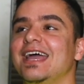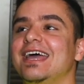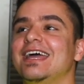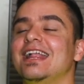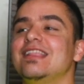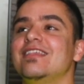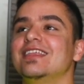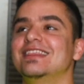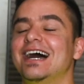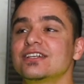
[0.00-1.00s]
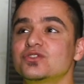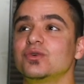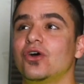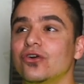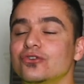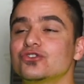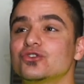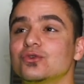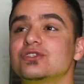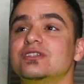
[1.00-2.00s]
And that's what Arnold
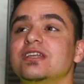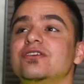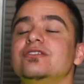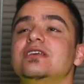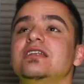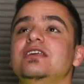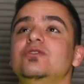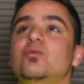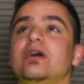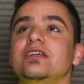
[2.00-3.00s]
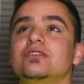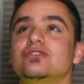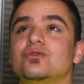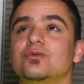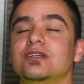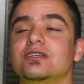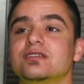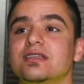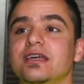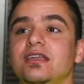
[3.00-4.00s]
Schwarzenegger did. He went into real
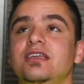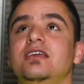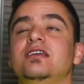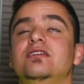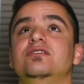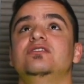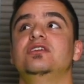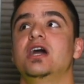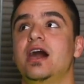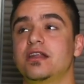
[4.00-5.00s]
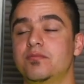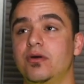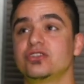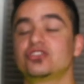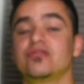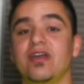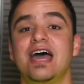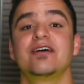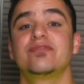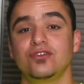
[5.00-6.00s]
estate. He got a bunch of
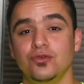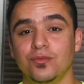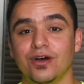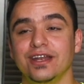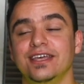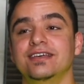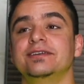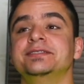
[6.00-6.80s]
FU money.